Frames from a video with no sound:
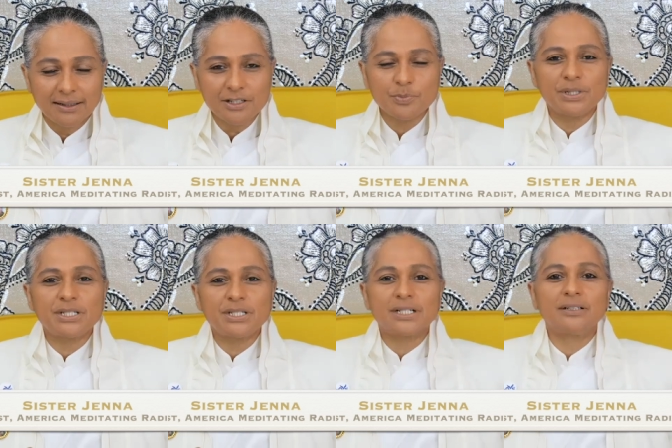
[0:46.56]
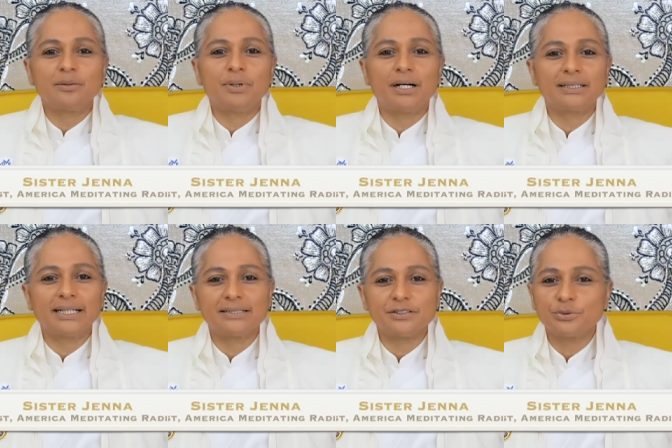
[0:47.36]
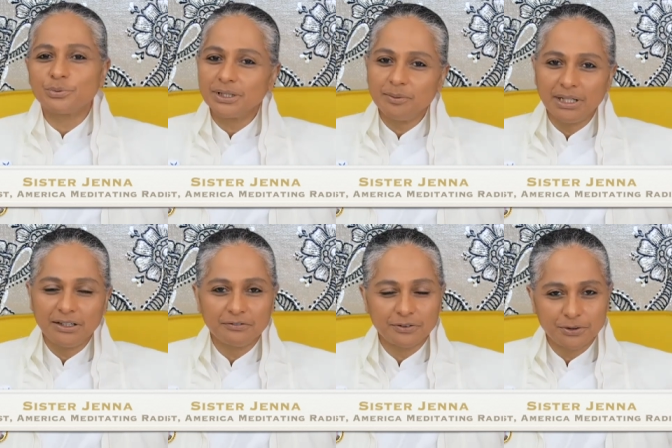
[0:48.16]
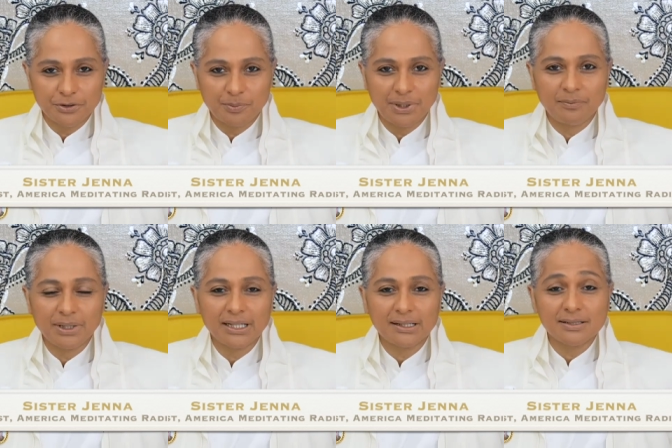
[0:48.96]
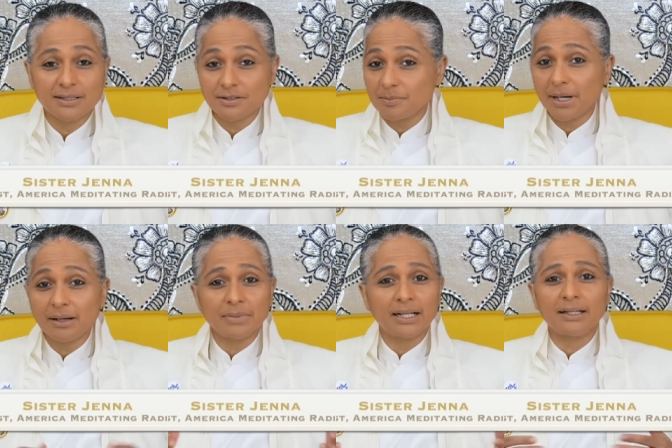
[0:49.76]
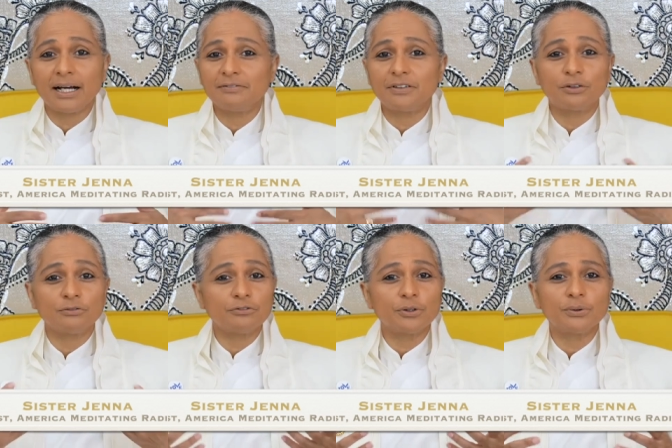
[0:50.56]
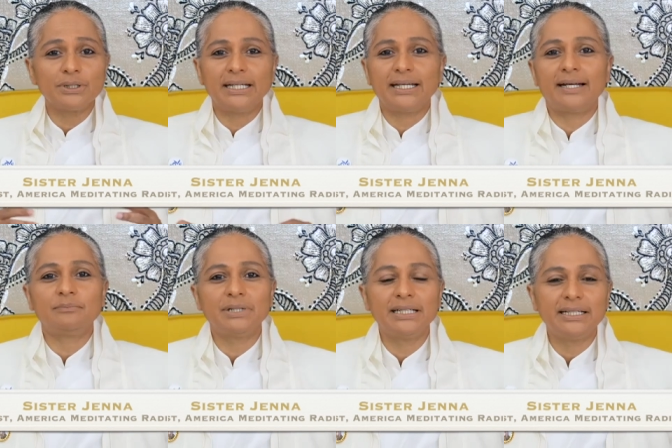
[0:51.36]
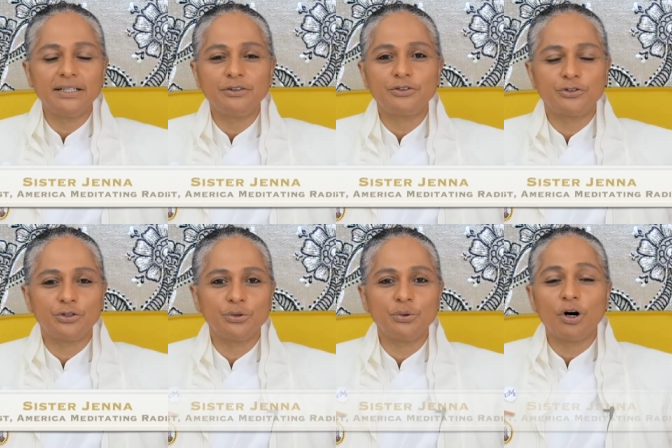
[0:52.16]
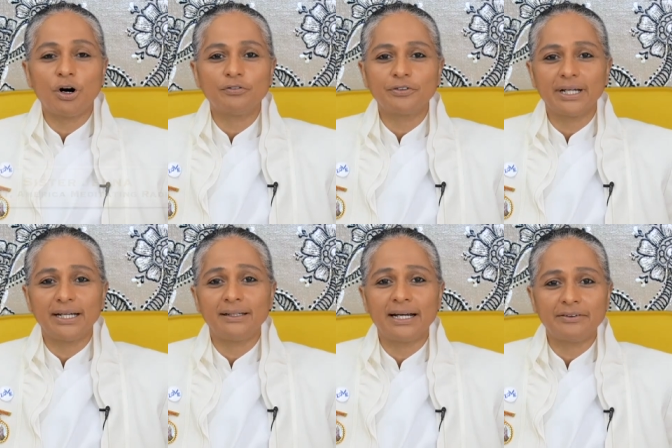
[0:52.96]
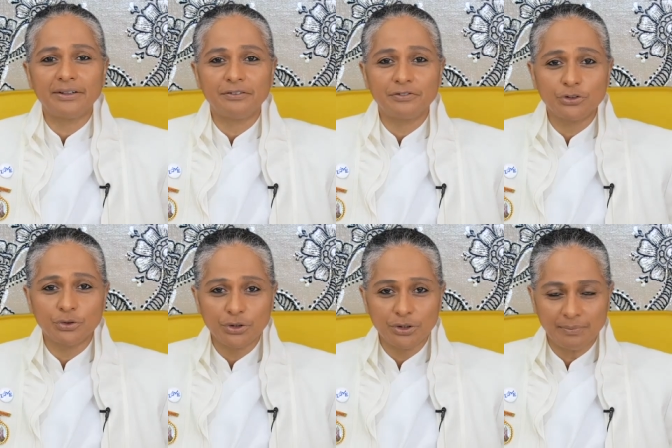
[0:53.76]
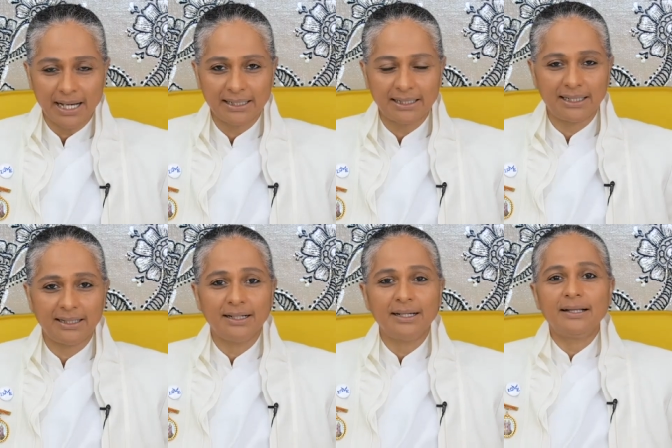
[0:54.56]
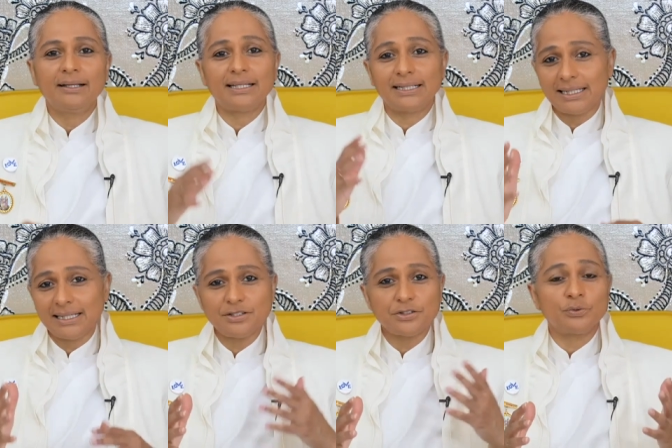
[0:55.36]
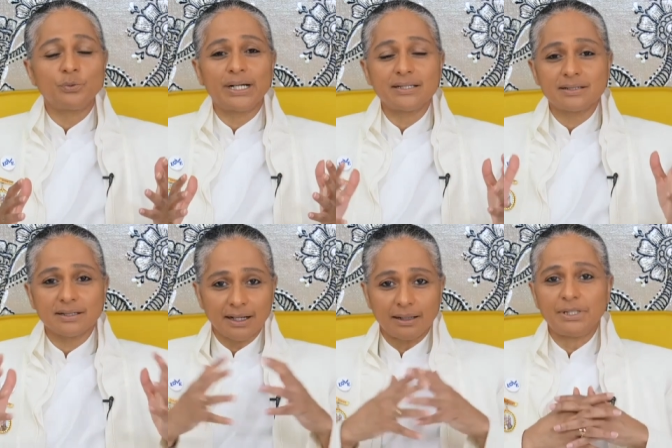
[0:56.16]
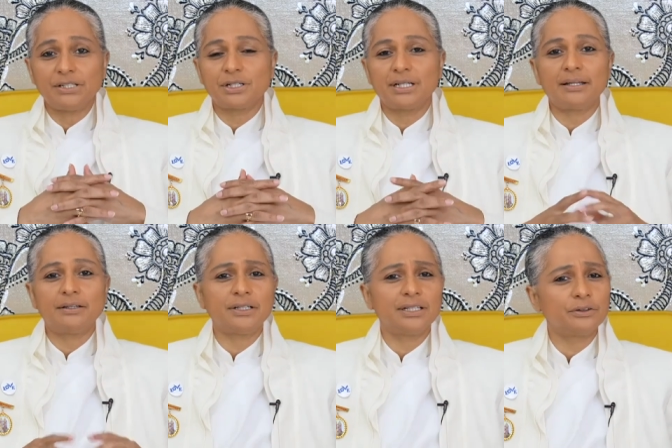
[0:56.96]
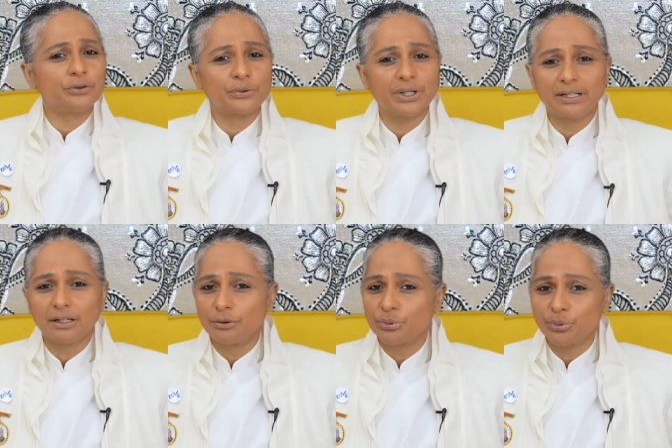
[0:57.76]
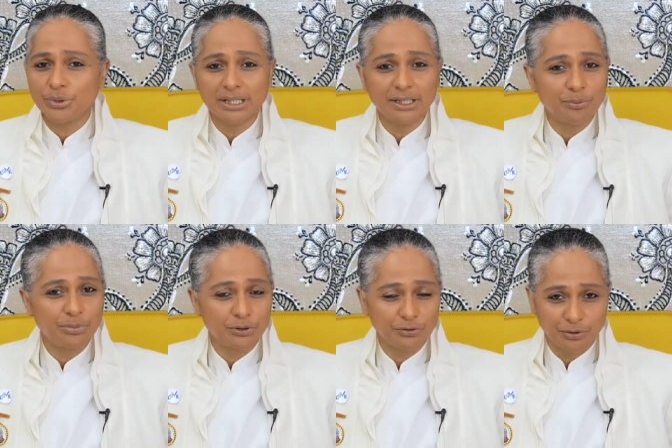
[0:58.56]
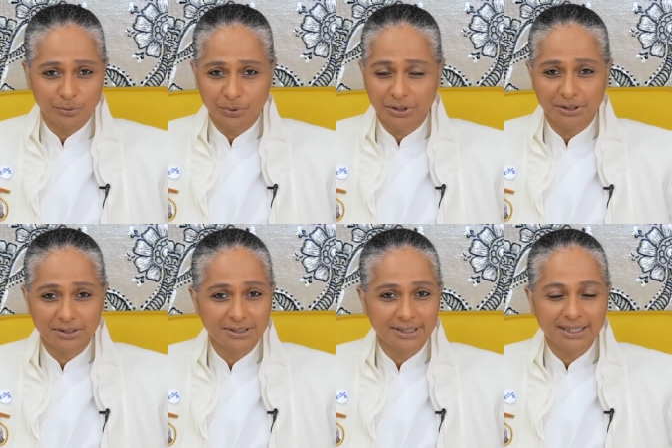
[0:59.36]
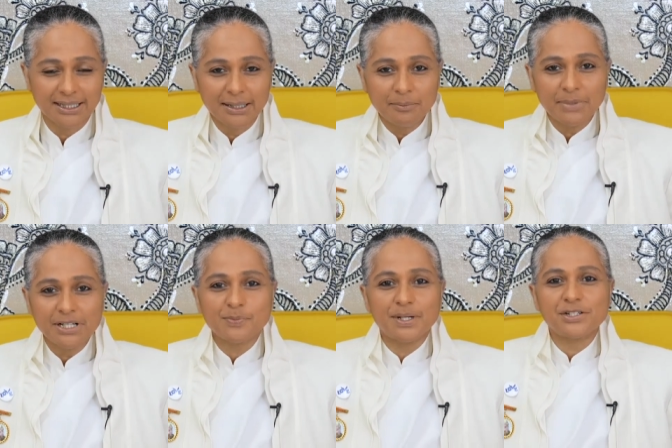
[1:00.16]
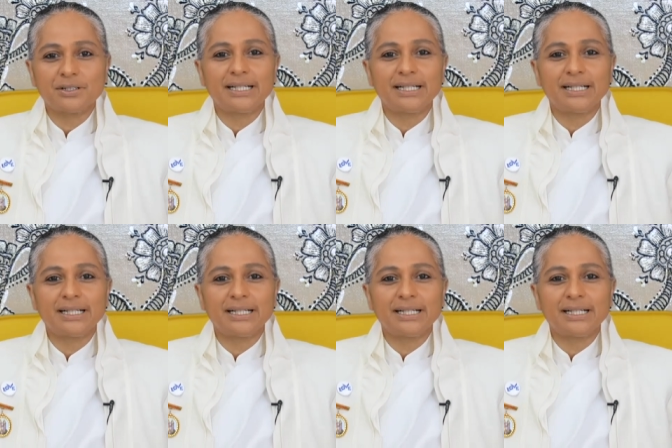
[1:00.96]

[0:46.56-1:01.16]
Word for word: This particular podcast is really meaningful to me because it's about my life unfolding and beginning to offer a narrative to humanity that East and West coming together can create a really beautiful world. My special